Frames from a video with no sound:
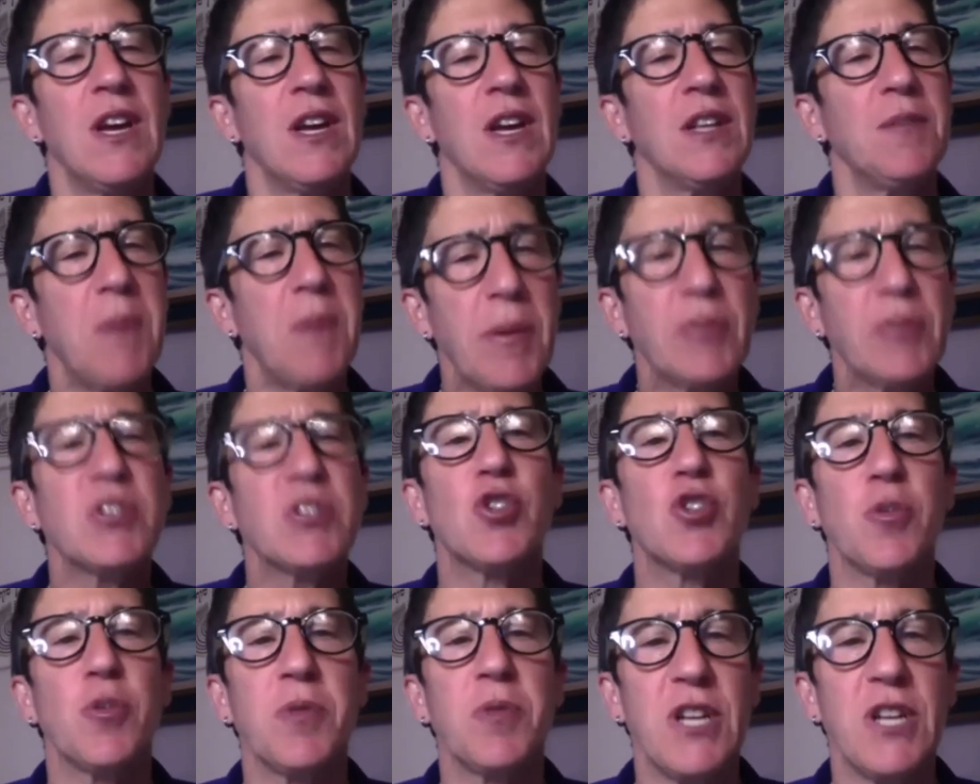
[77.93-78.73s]

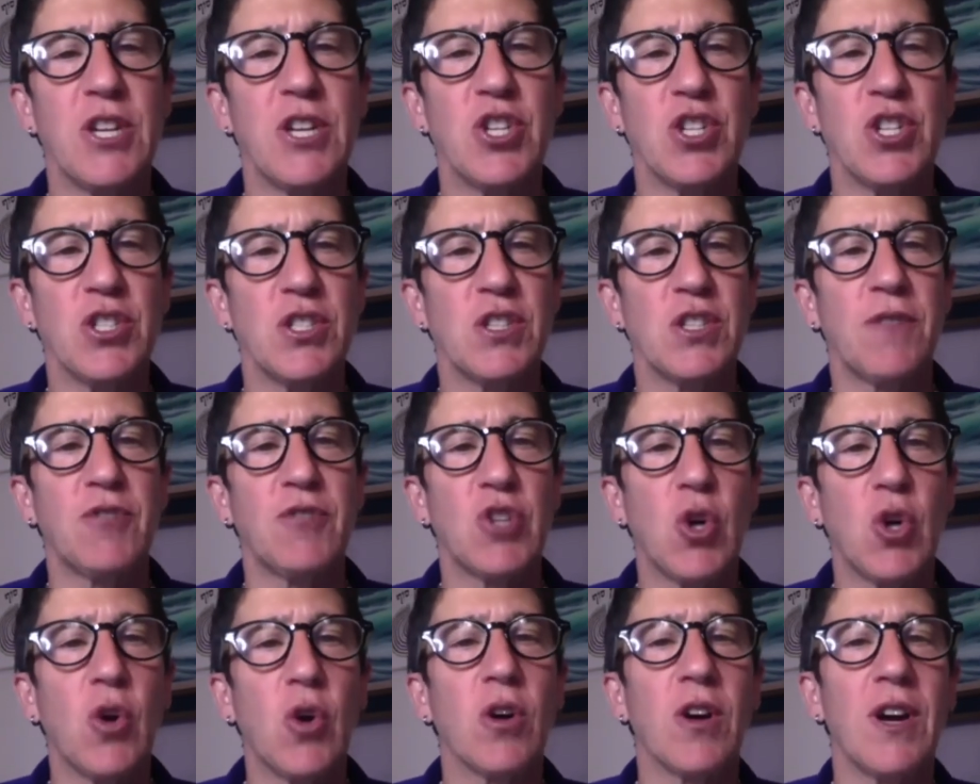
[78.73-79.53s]
interpretations of
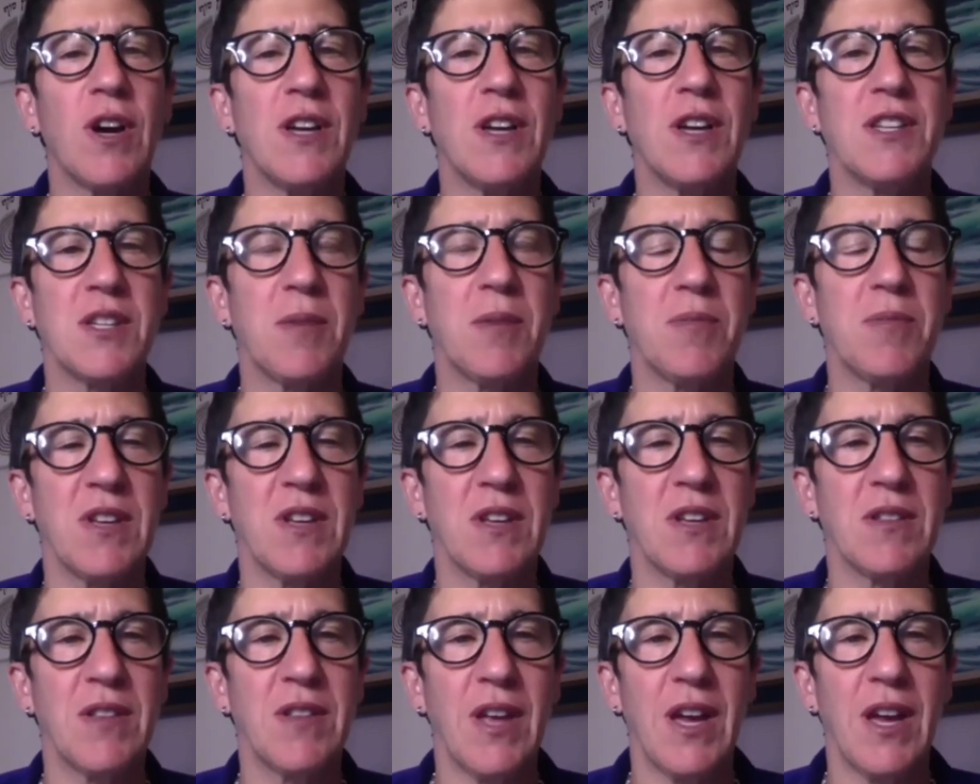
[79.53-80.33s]
Torah is something
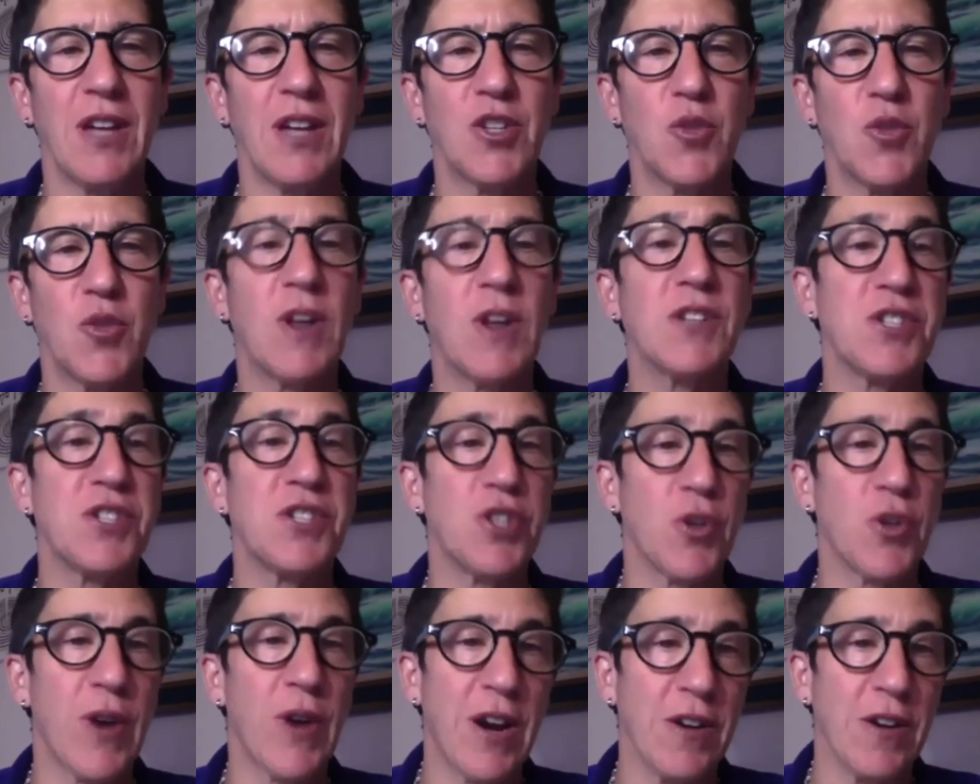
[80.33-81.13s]
that dwells in your
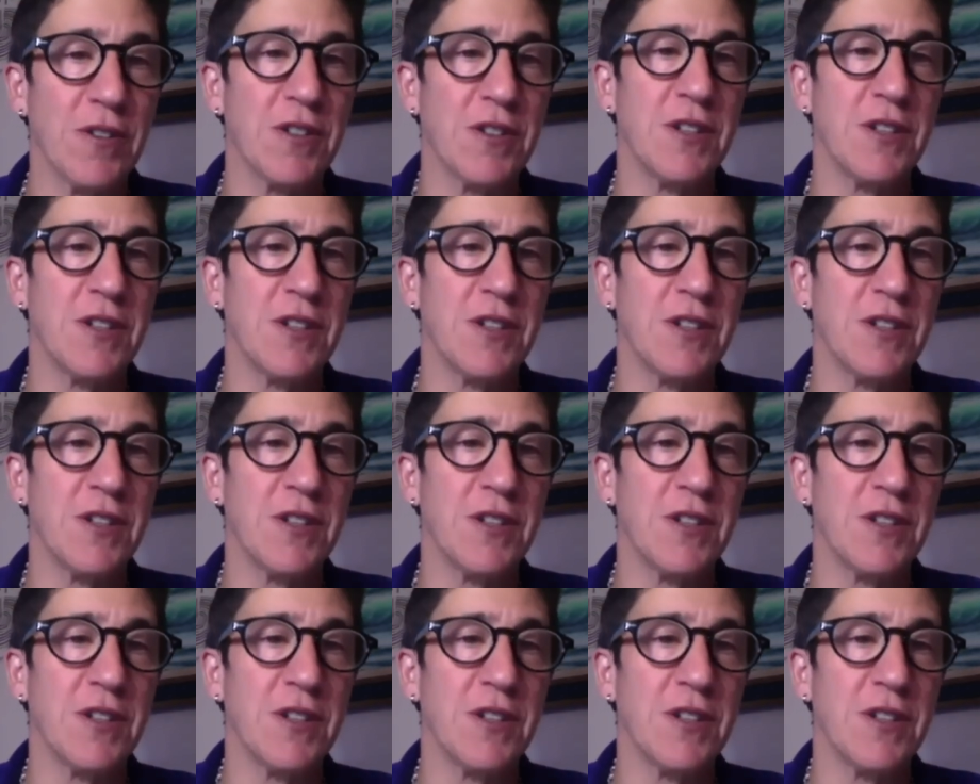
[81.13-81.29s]
heart.